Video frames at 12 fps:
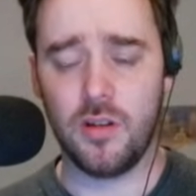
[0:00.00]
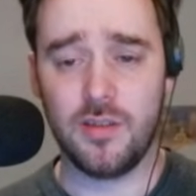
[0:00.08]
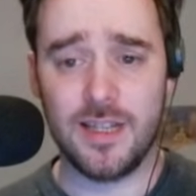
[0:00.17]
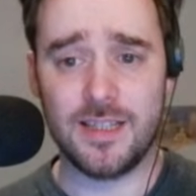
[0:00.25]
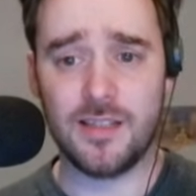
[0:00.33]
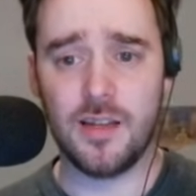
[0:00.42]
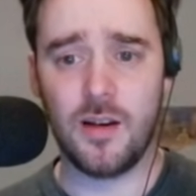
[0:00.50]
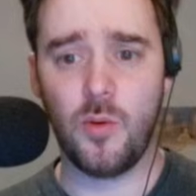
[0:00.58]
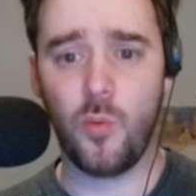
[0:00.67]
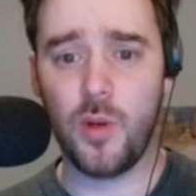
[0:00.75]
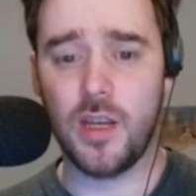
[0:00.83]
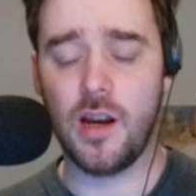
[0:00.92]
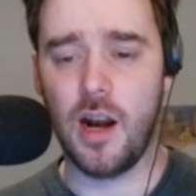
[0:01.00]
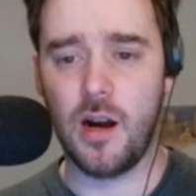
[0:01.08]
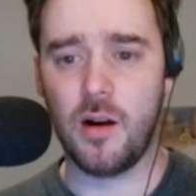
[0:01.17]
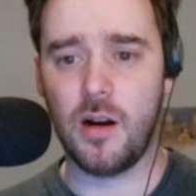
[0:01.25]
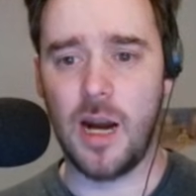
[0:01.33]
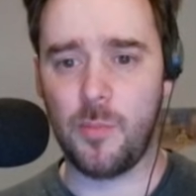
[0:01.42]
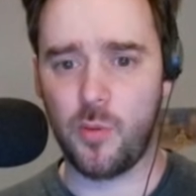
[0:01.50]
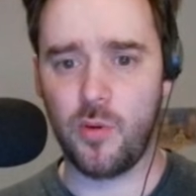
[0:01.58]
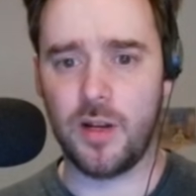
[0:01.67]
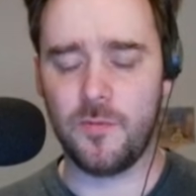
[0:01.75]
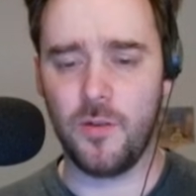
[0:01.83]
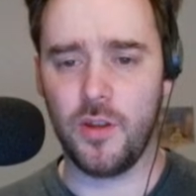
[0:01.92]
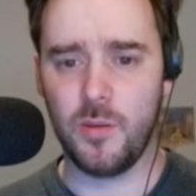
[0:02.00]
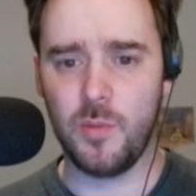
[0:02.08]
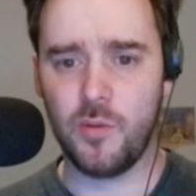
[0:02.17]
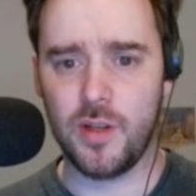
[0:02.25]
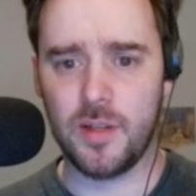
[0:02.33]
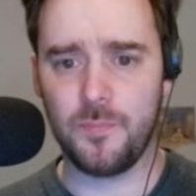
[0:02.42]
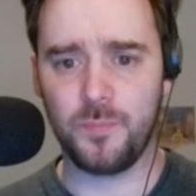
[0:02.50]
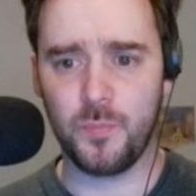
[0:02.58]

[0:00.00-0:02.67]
That's a weak R upgrade for the marine,